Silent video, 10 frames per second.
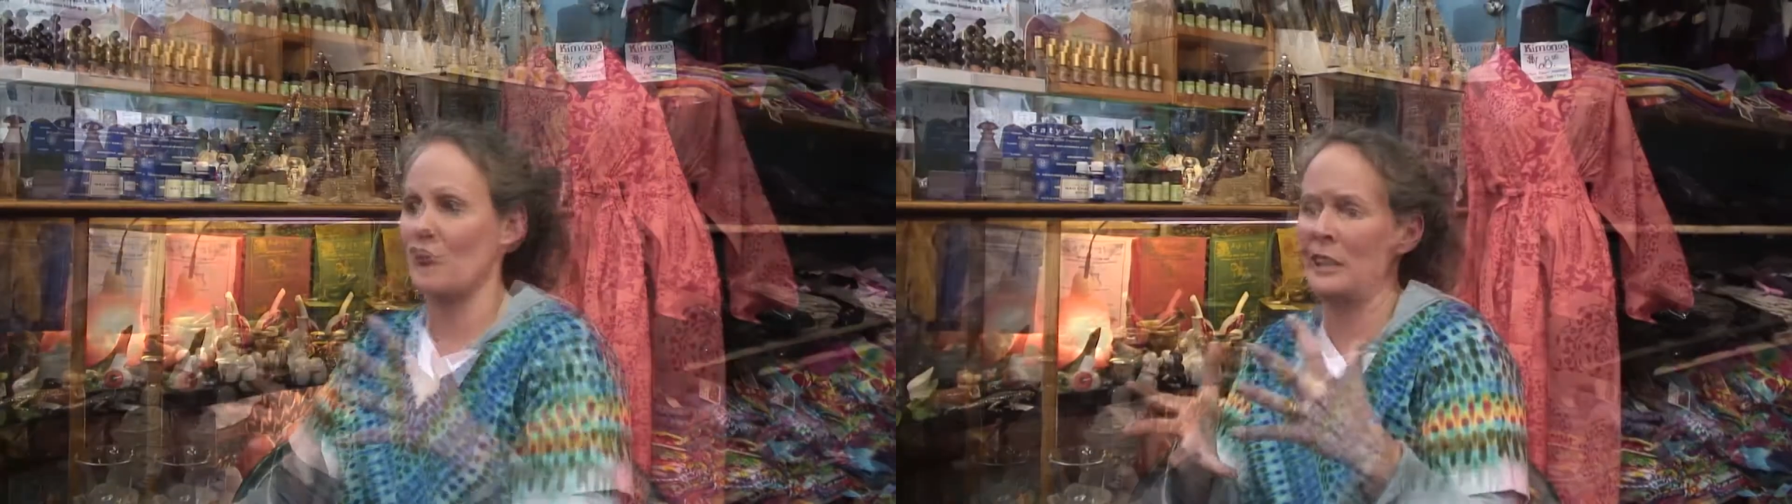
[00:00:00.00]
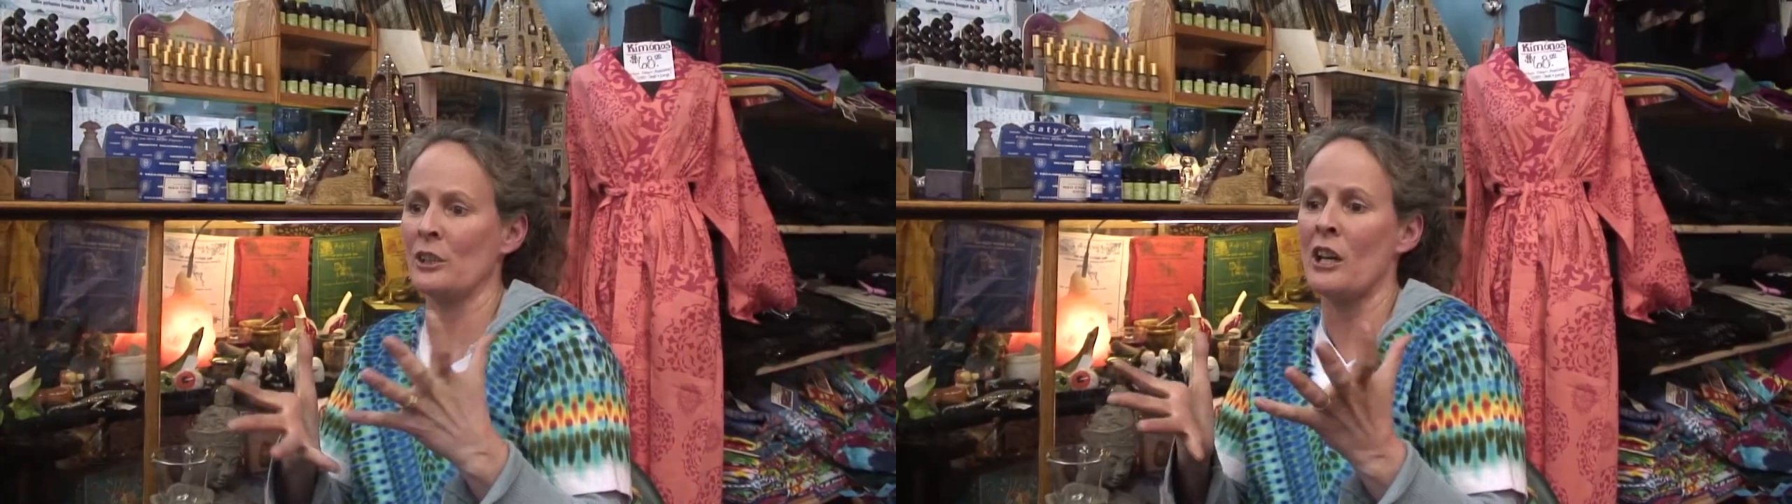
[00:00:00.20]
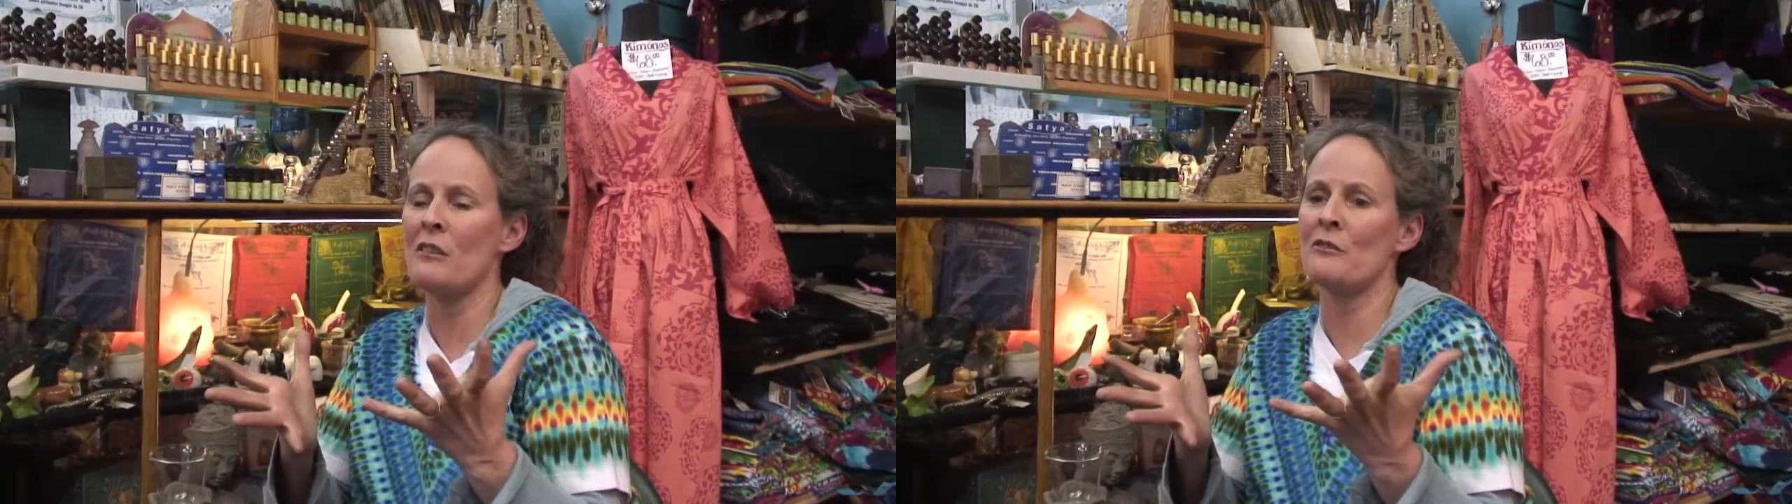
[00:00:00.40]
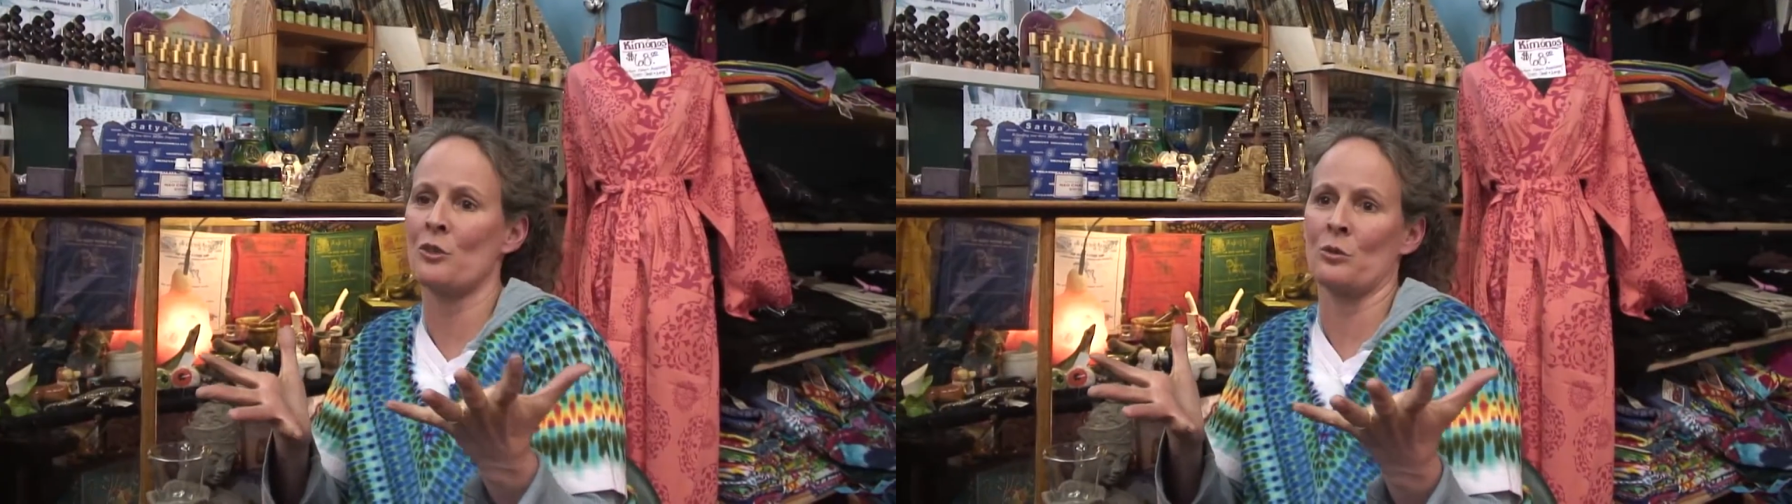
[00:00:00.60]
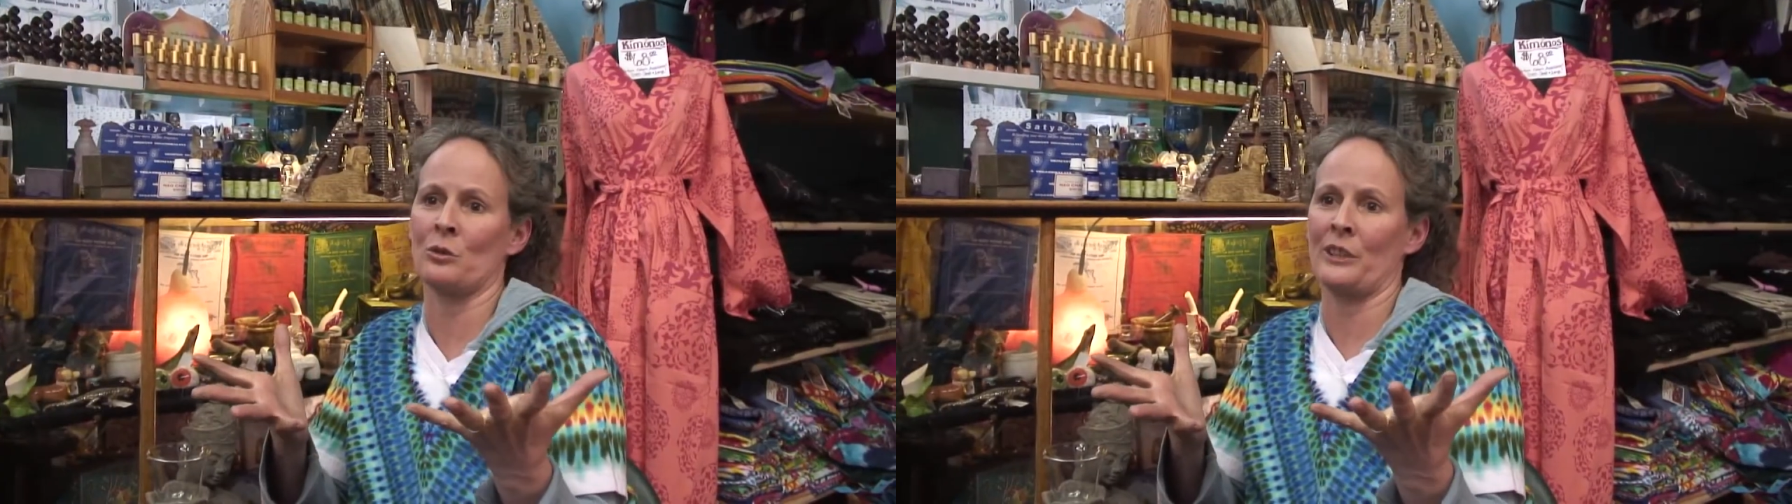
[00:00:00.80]
I love
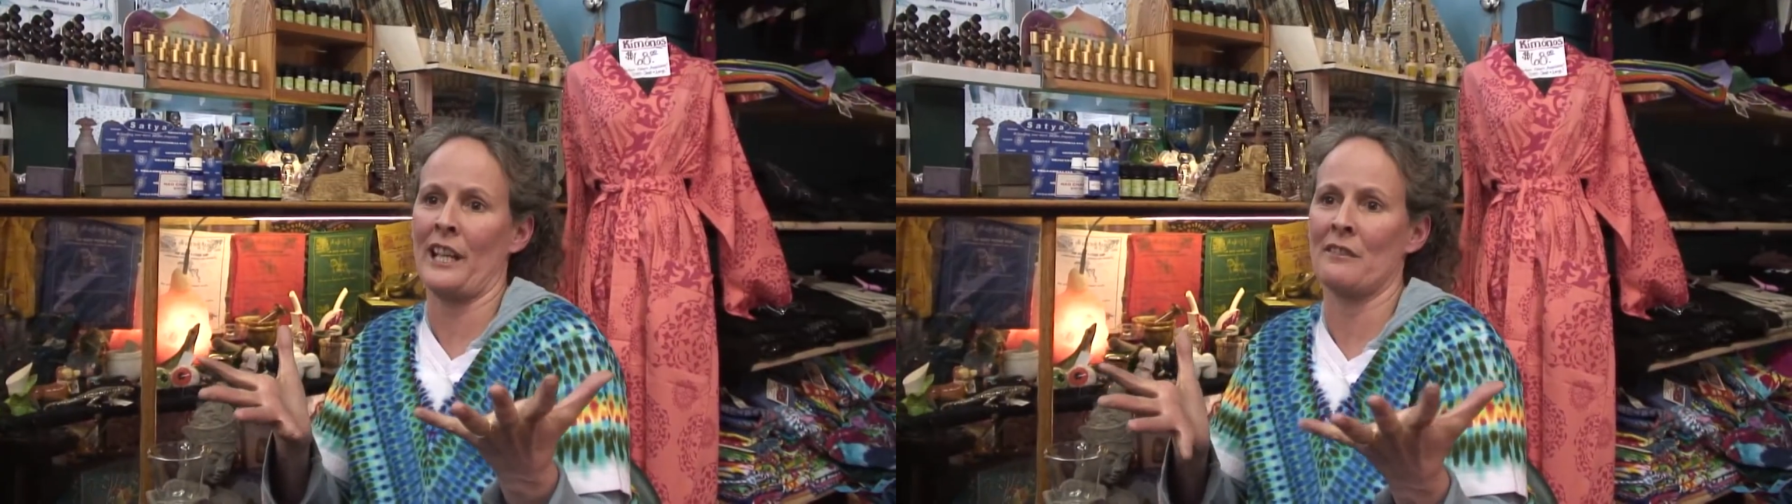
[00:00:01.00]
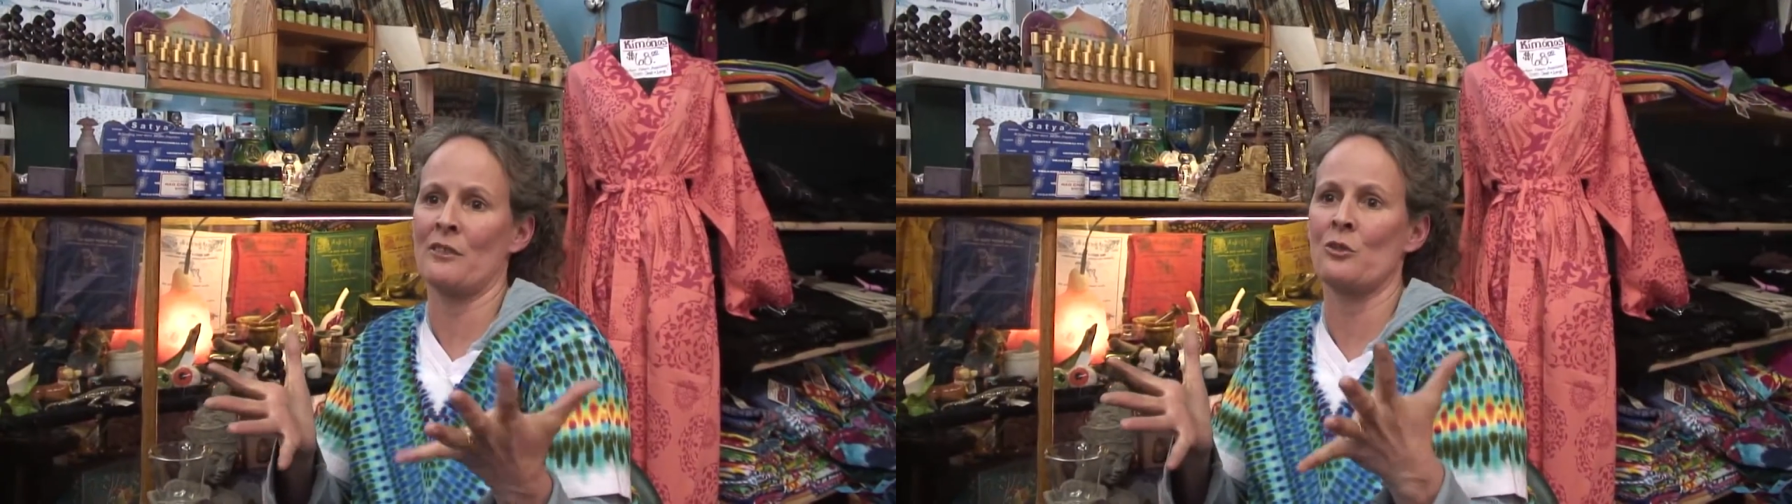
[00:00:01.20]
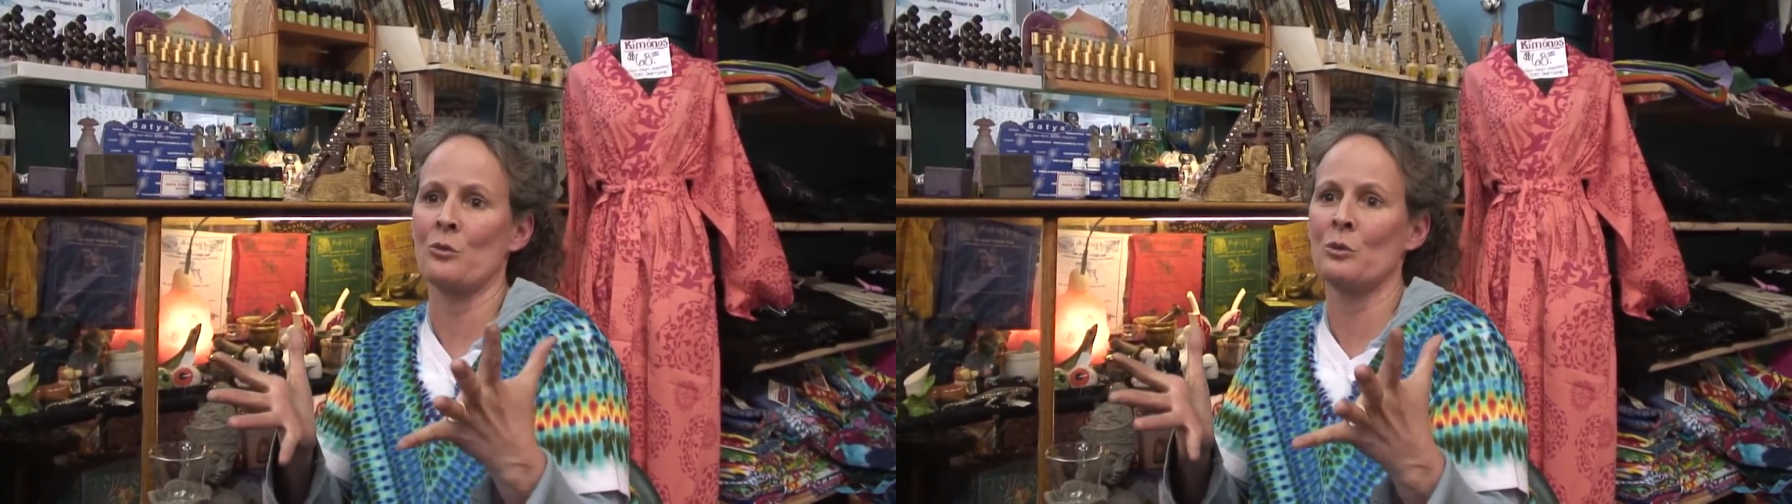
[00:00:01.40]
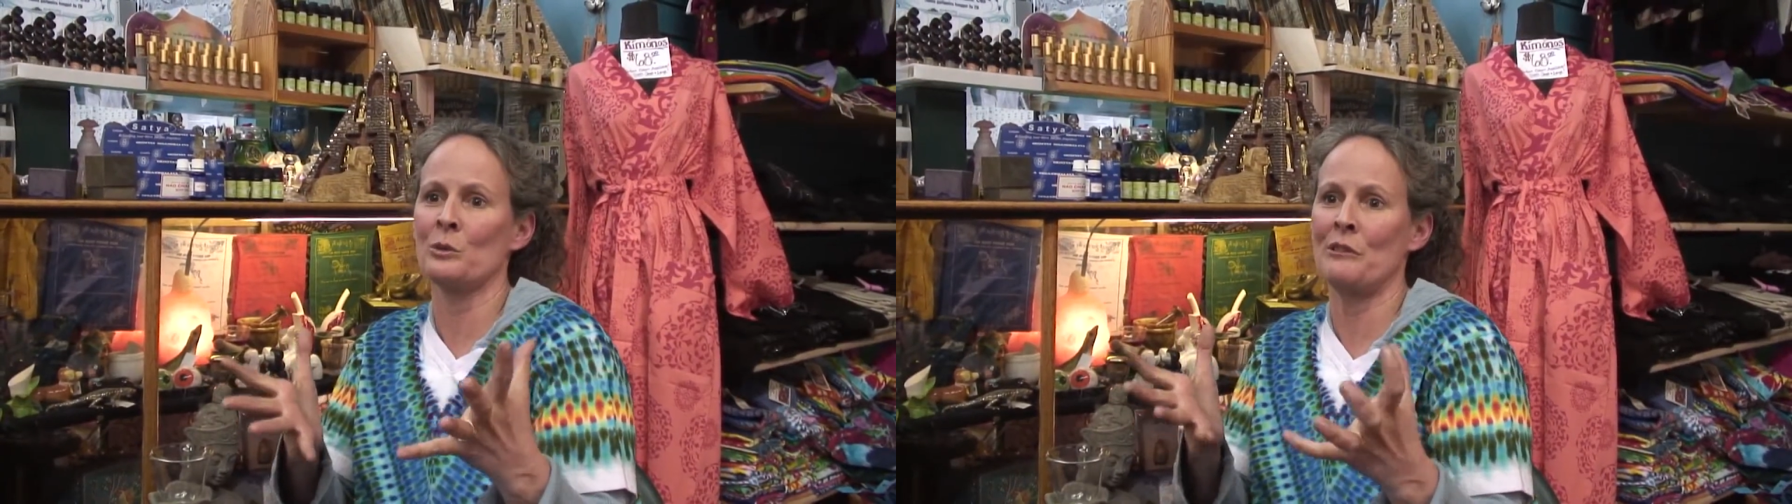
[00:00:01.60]
jewelry. I have a jewelry